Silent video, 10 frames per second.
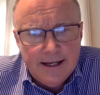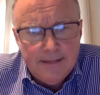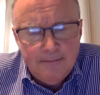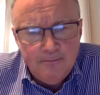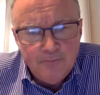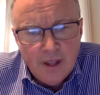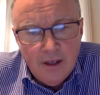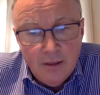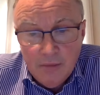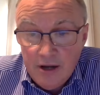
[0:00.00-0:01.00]
Um,
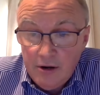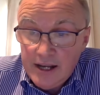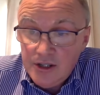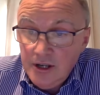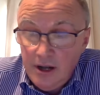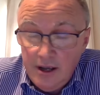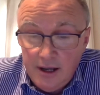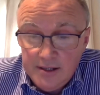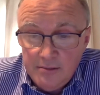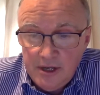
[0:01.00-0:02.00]
men are actually,
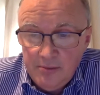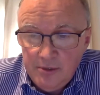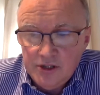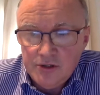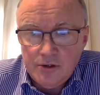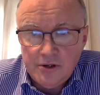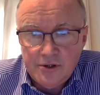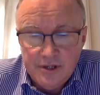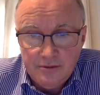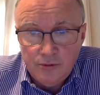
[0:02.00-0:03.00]
I, I, see many patients
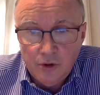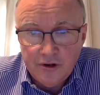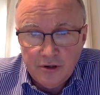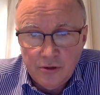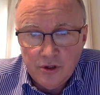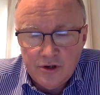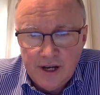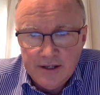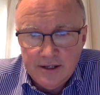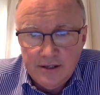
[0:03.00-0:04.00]
who are sort of quote
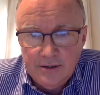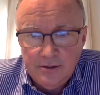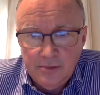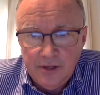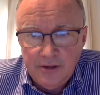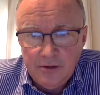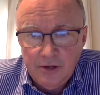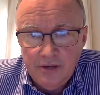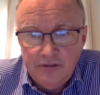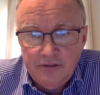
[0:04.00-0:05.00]
unquote dragged in by
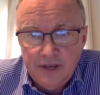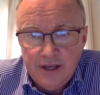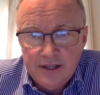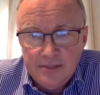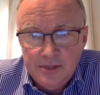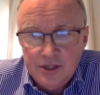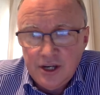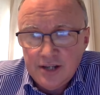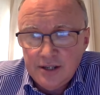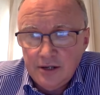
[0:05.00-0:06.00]
their wife uh, to
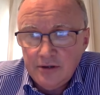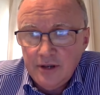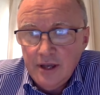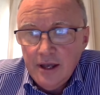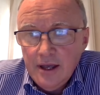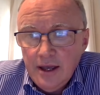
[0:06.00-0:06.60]
be checked out